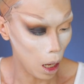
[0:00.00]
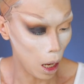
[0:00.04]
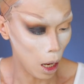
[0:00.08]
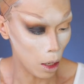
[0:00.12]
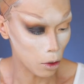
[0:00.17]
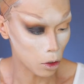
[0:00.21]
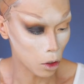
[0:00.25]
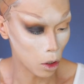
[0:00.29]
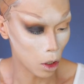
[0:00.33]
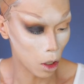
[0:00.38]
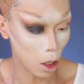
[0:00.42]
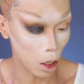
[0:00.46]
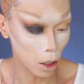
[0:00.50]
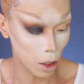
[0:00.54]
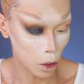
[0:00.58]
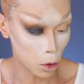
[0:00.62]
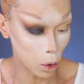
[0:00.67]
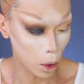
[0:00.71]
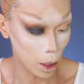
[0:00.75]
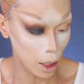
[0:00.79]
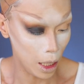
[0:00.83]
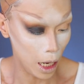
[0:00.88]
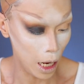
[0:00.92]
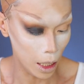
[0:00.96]
I was going to call this
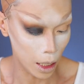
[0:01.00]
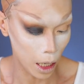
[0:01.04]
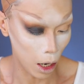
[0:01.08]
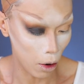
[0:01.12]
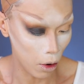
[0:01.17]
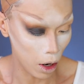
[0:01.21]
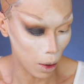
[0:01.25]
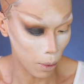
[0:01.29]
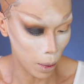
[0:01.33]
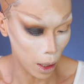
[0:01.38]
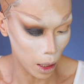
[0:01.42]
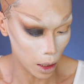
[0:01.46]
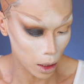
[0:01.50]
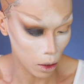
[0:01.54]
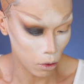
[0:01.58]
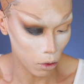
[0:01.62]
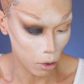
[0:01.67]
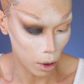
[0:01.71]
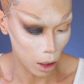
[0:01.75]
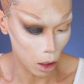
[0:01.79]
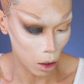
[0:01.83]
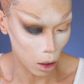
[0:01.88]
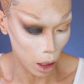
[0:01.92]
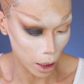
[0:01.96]
one Tay Tarik, but it doesn't
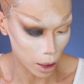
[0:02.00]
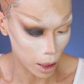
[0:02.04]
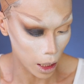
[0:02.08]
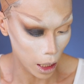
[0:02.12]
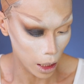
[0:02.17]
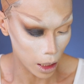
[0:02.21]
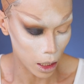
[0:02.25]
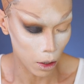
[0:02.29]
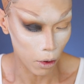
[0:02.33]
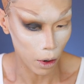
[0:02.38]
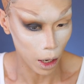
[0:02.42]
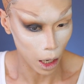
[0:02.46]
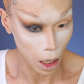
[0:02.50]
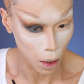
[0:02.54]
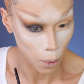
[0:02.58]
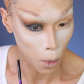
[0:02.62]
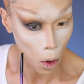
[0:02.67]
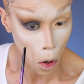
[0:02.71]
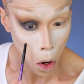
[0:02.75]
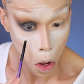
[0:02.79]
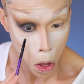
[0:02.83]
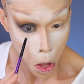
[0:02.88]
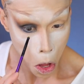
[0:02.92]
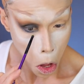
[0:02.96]
really look like Tay Tarik
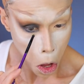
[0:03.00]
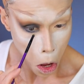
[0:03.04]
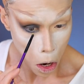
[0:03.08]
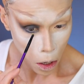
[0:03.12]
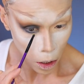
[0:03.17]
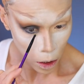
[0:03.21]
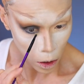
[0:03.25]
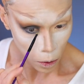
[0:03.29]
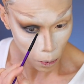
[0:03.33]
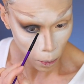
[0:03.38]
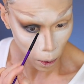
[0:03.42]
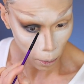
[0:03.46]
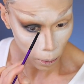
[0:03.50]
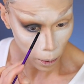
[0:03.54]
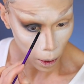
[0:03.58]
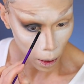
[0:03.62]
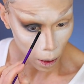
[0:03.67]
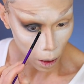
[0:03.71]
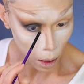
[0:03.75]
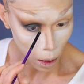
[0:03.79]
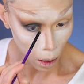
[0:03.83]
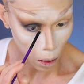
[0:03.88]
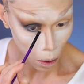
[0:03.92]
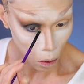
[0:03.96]
anymore. Let's pop that
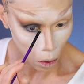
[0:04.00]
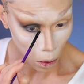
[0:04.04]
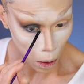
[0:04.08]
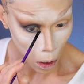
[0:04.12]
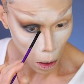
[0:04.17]
in the corner.